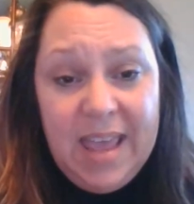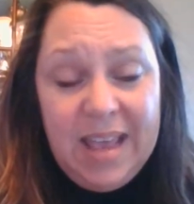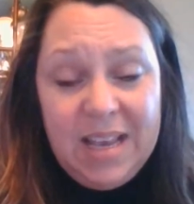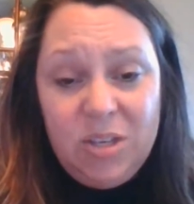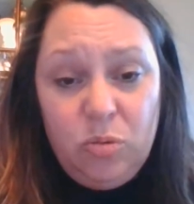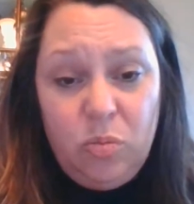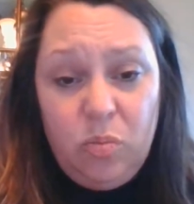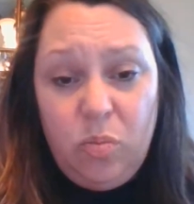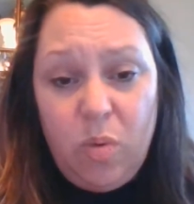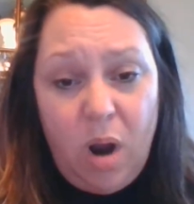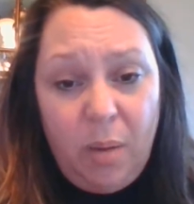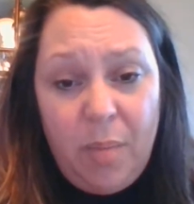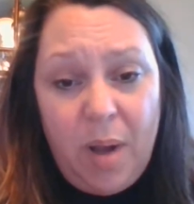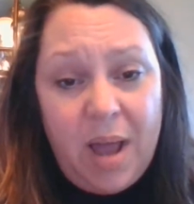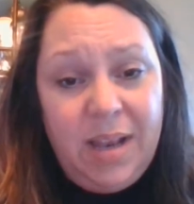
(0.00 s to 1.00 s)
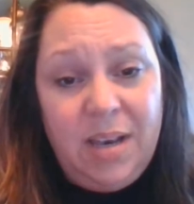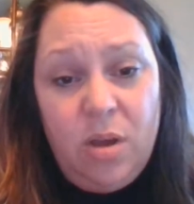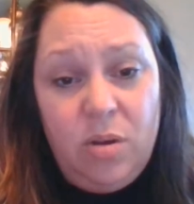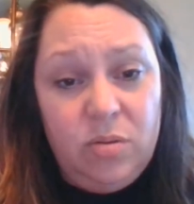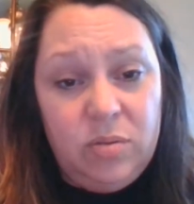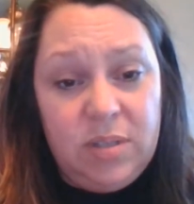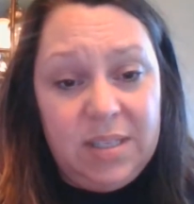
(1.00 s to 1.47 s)
is our body
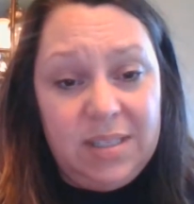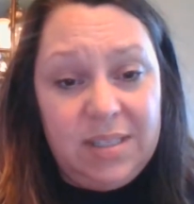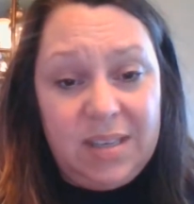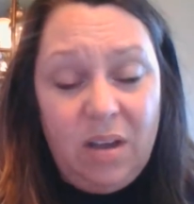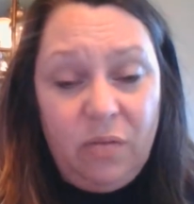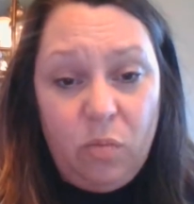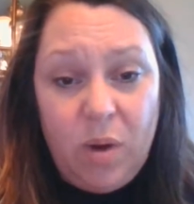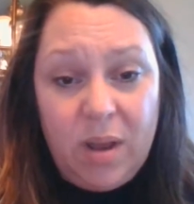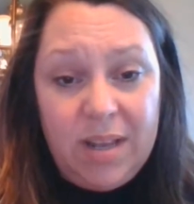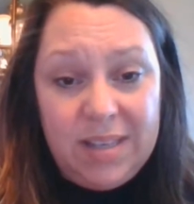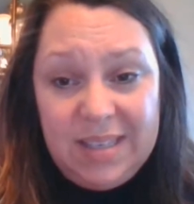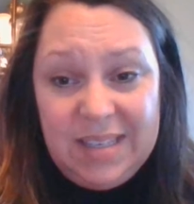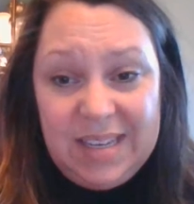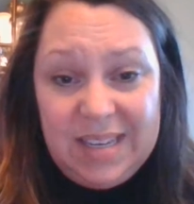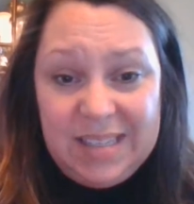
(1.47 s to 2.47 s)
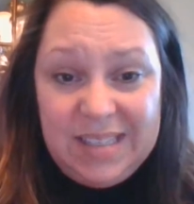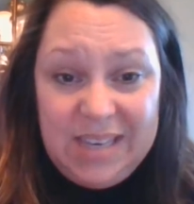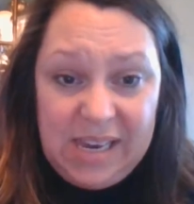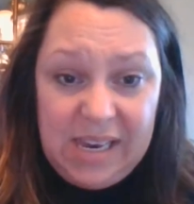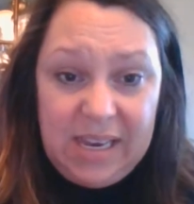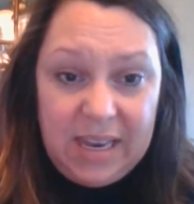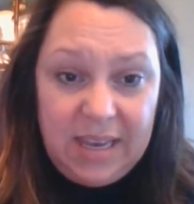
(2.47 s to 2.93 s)
knows itself what it is
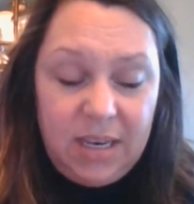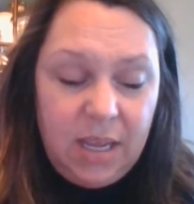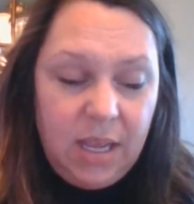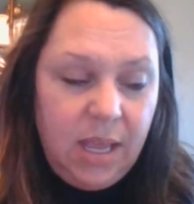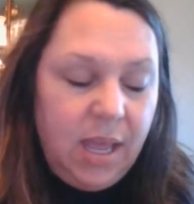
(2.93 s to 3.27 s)
needed.